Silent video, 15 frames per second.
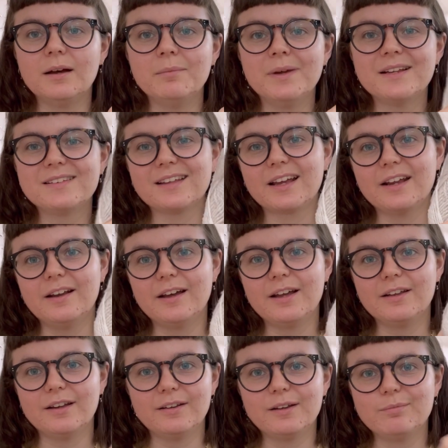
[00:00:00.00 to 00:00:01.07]
It's like
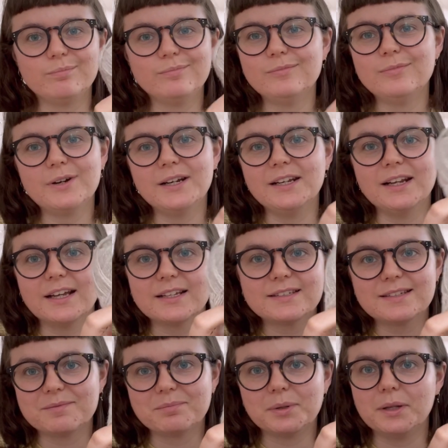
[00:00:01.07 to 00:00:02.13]
a really like
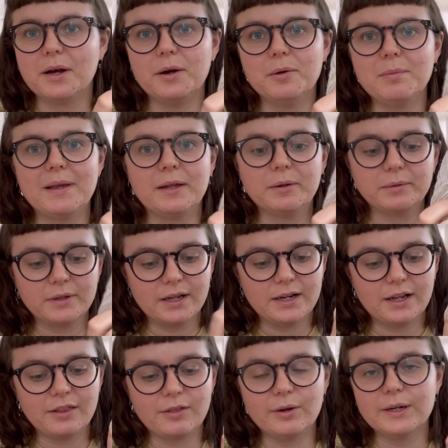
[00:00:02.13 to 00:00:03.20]
simple oatmeal, and
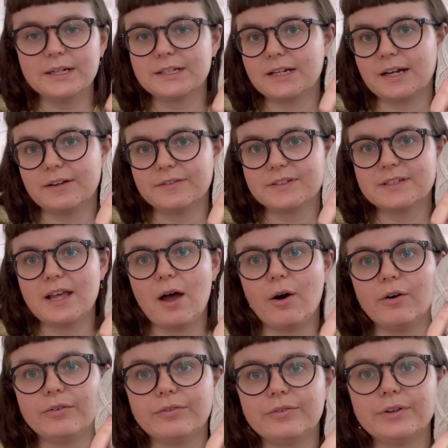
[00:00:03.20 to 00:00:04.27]
I thought it kind of set
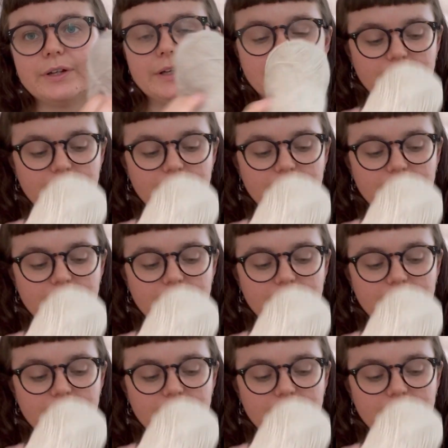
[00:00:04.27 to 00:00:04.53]
off